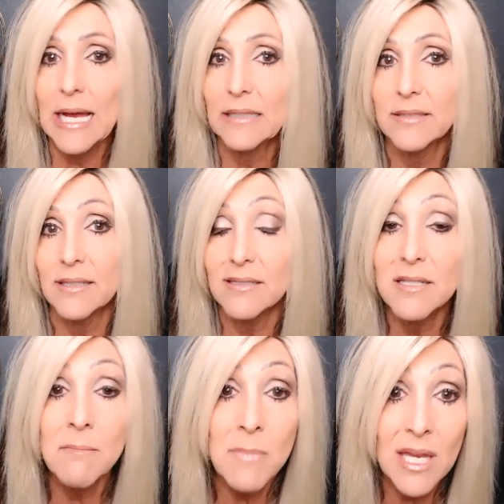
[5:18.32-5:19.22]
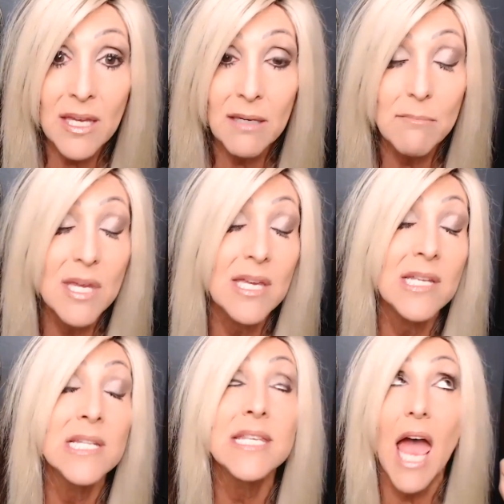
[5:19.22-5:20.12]
access to me
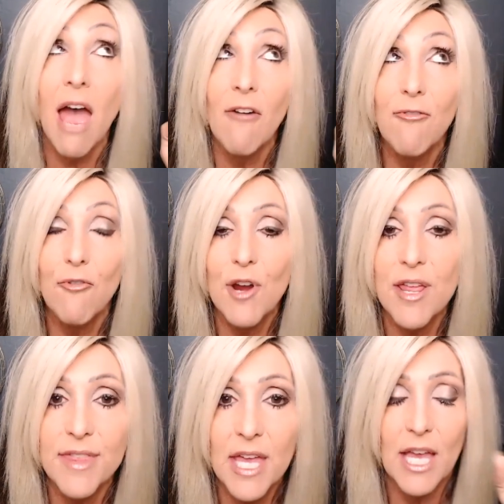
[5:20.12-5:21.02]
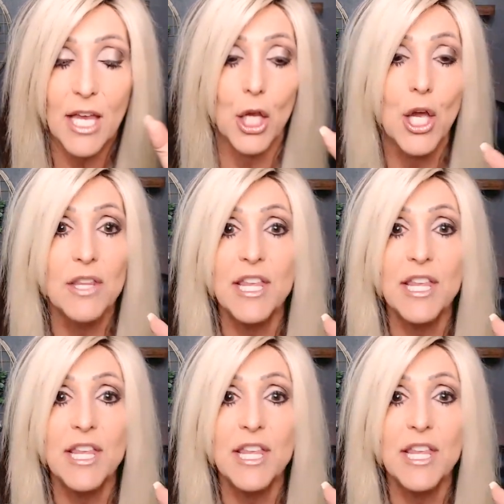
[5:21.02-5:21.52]
means everything.